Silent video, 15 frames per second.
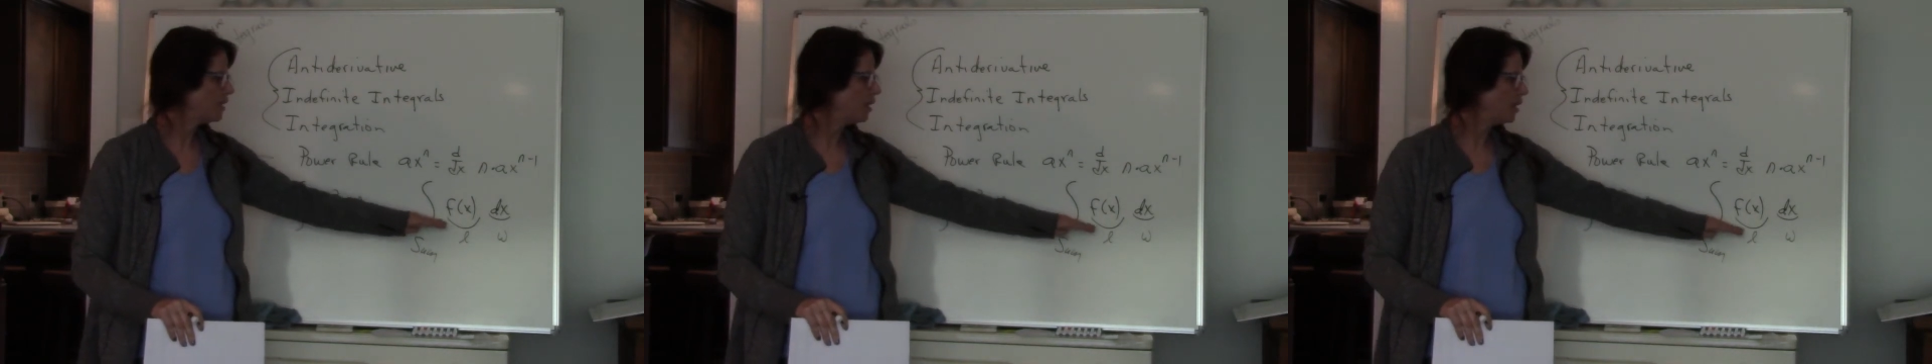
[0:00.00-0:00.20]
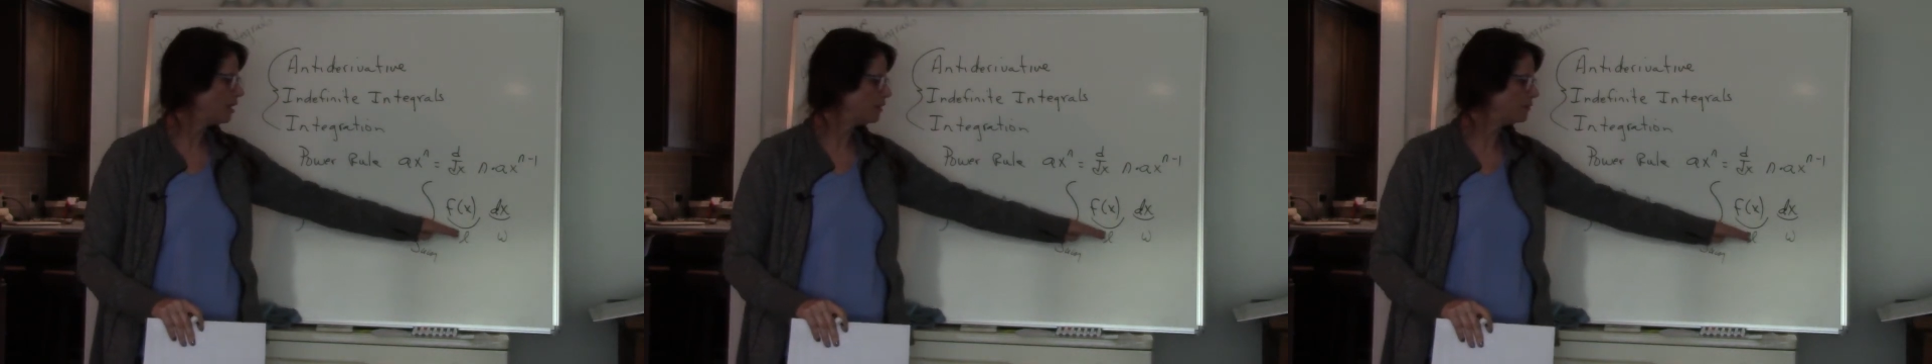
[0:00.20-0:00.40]

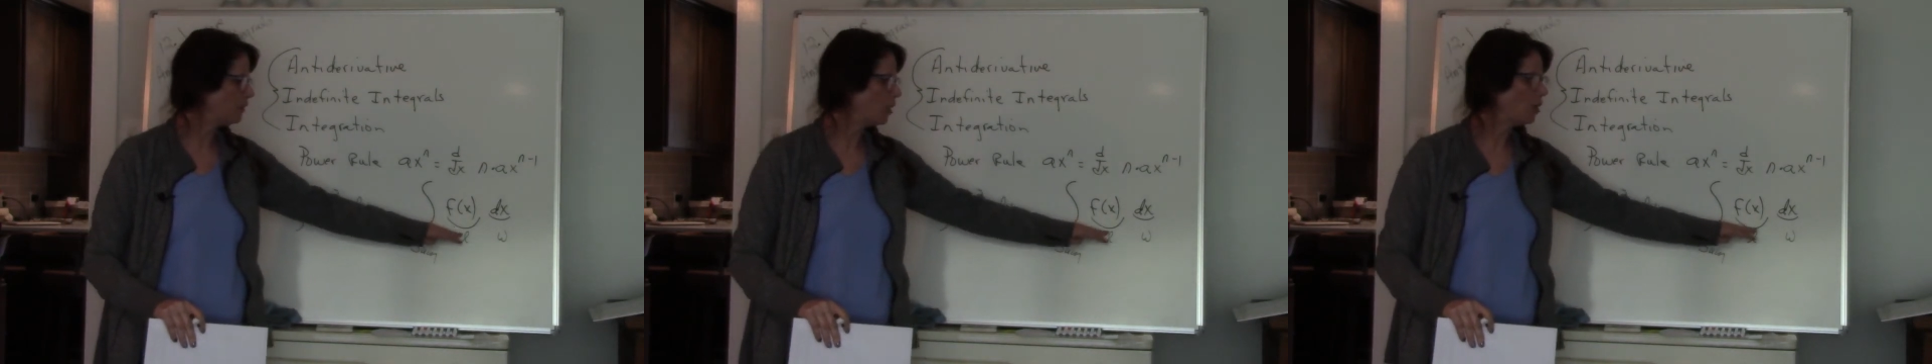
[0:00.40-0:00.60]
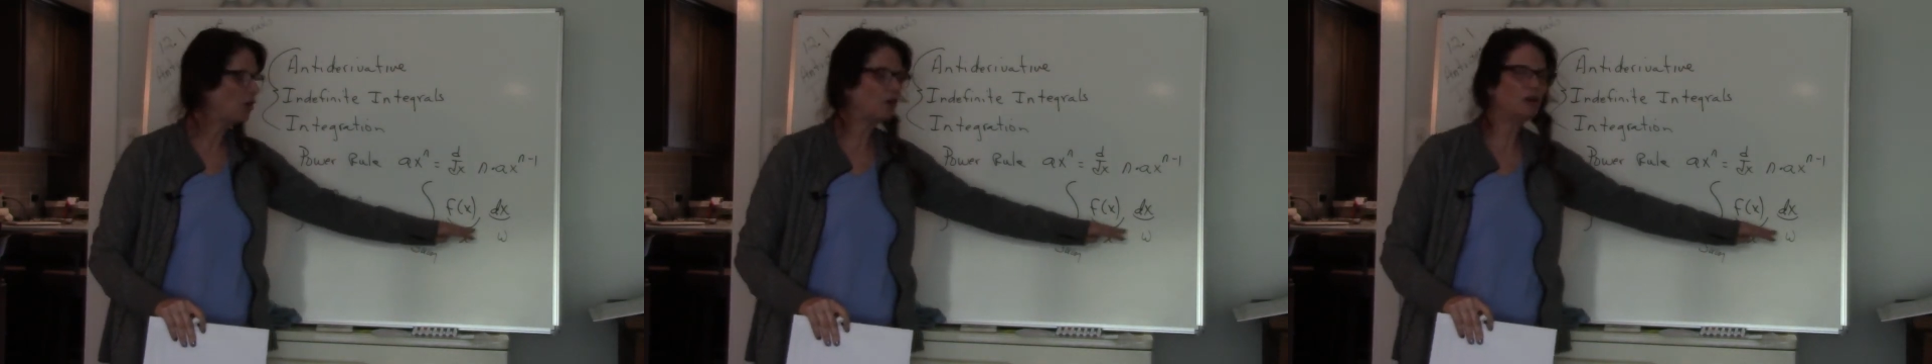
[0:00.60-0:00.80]
of
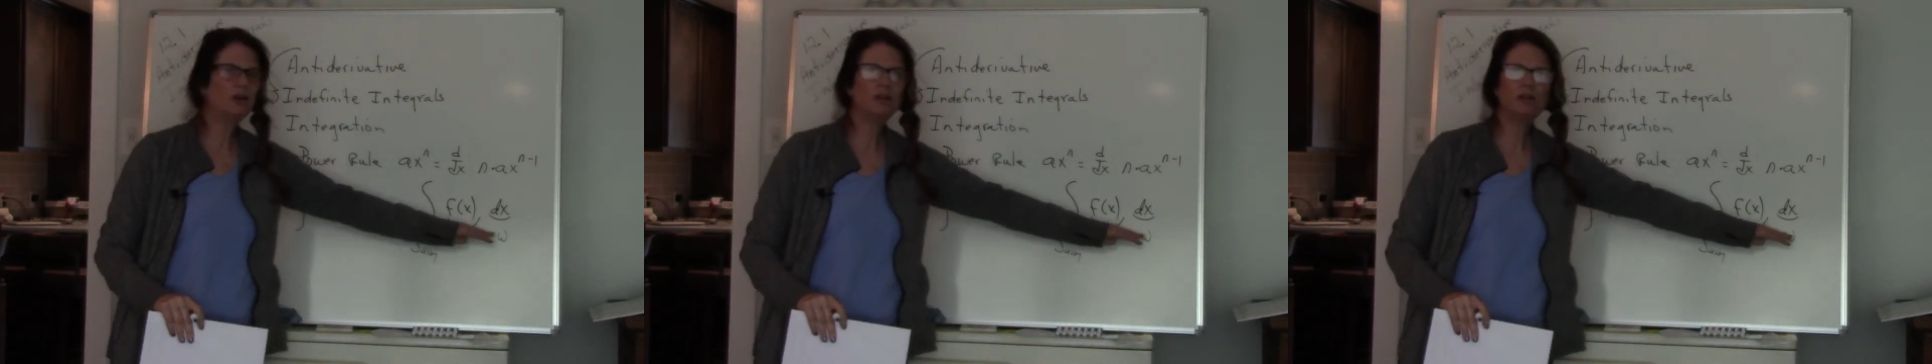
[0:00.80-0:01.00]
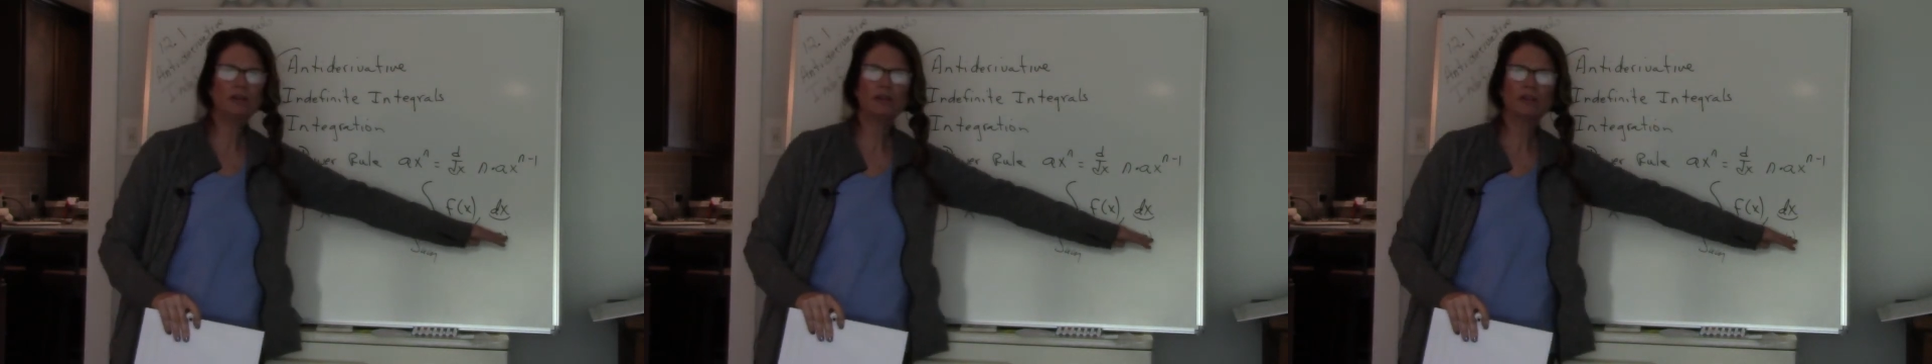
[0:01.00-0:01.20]

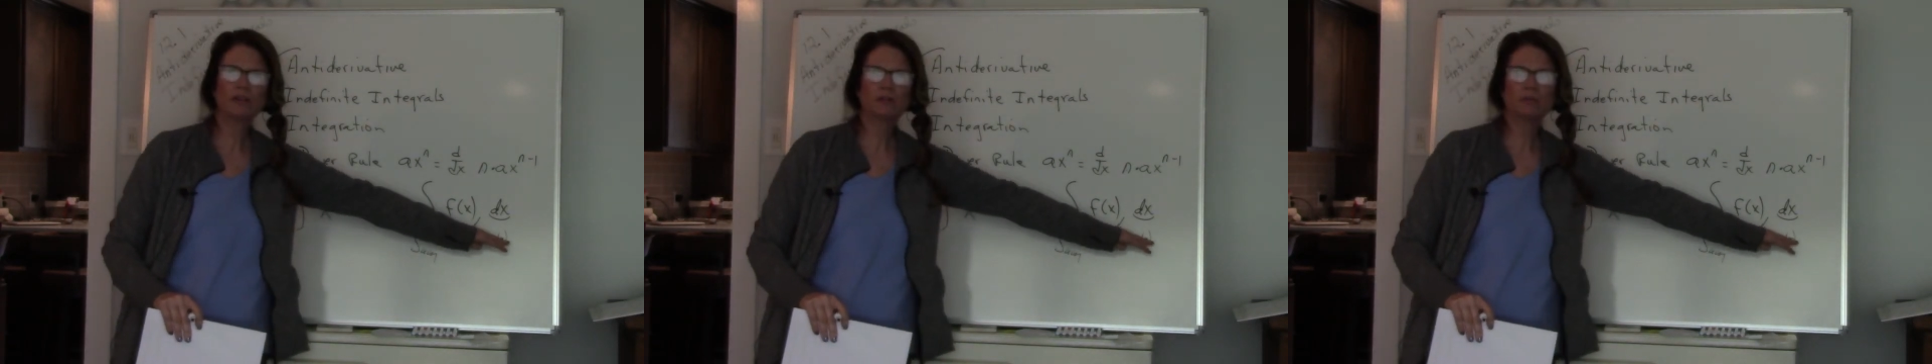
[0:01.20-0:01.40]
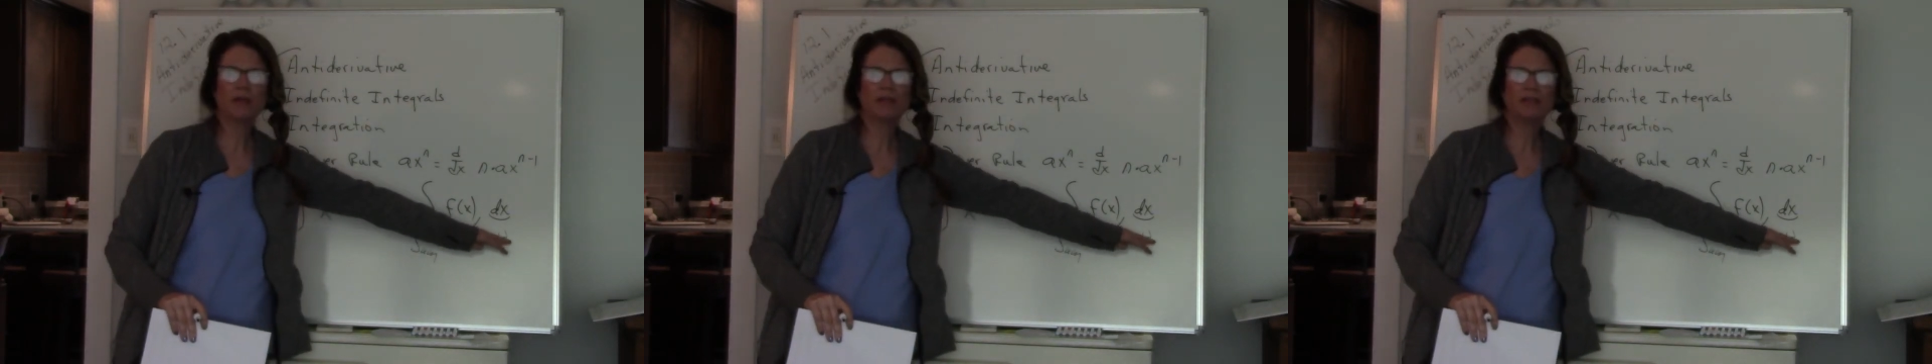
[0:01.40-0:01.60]
all the
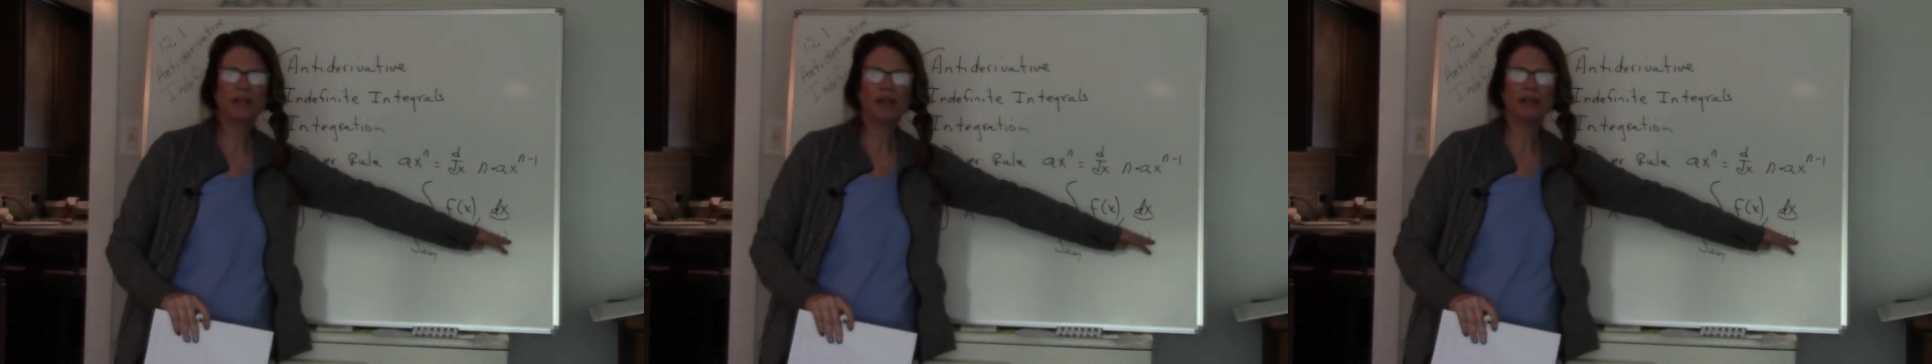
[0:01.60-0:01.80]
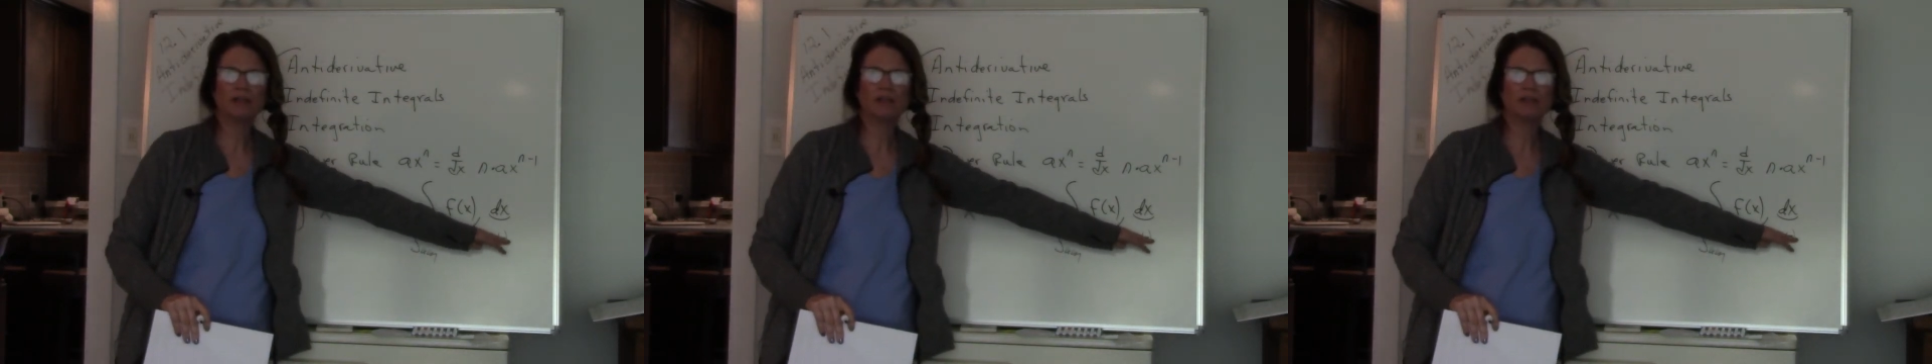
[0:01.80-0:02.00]

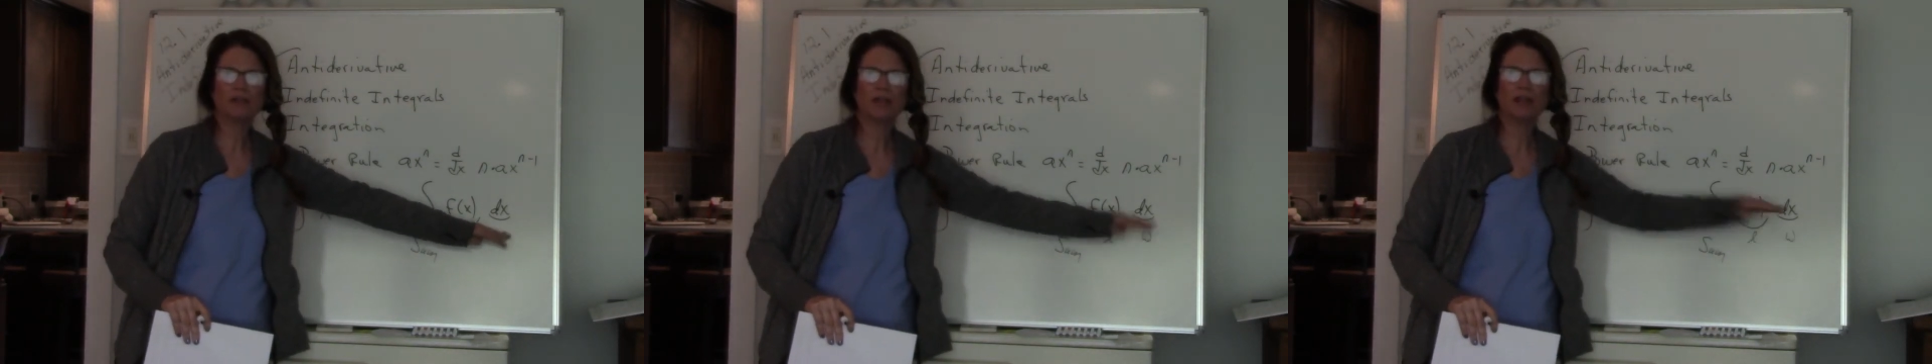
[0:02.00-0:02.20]
rectangles